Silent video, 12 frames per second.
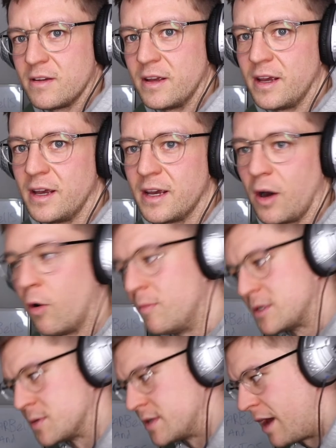uh, I hope
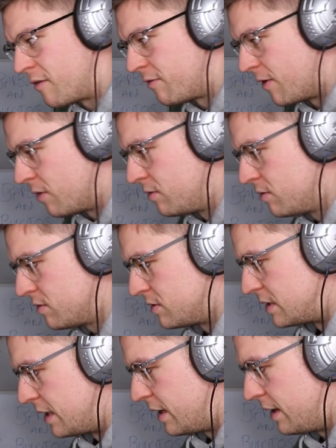this was helpful.
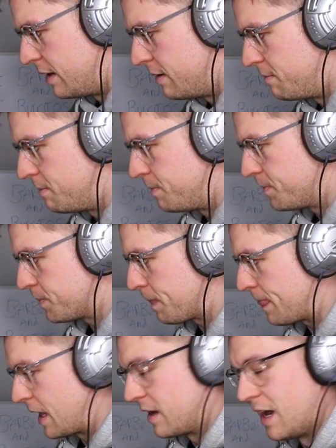Um,
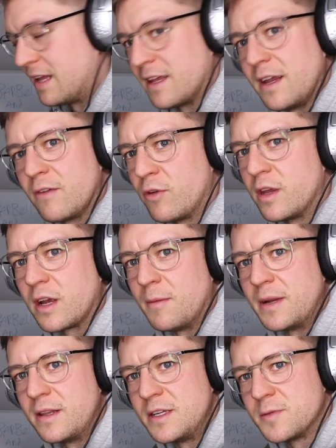I didn't really come
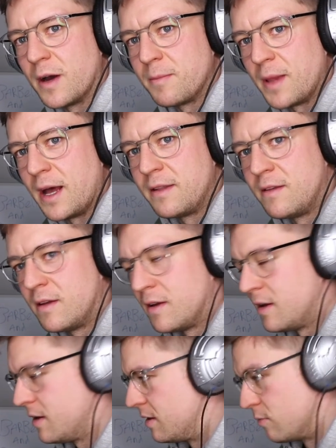into these with a plan.
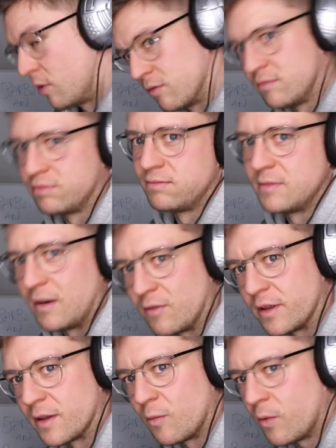Well, I've only
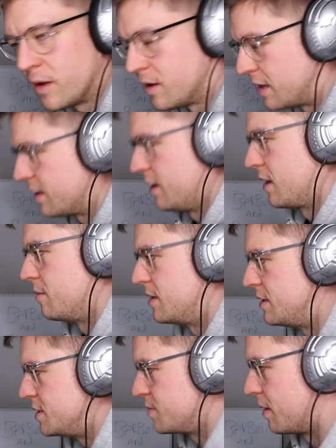done one. I didn't come into
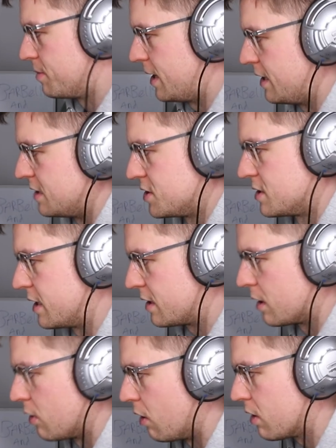these with a plan. I just like to
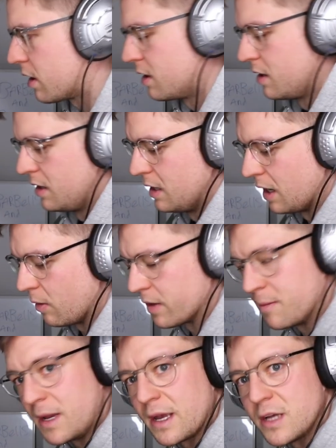talk. I want to
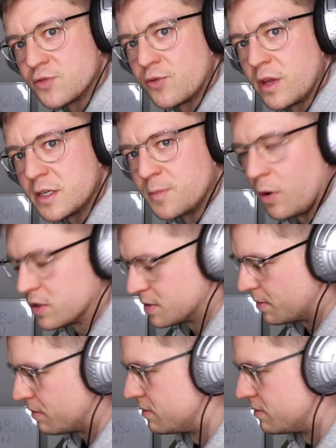make it as real as possible.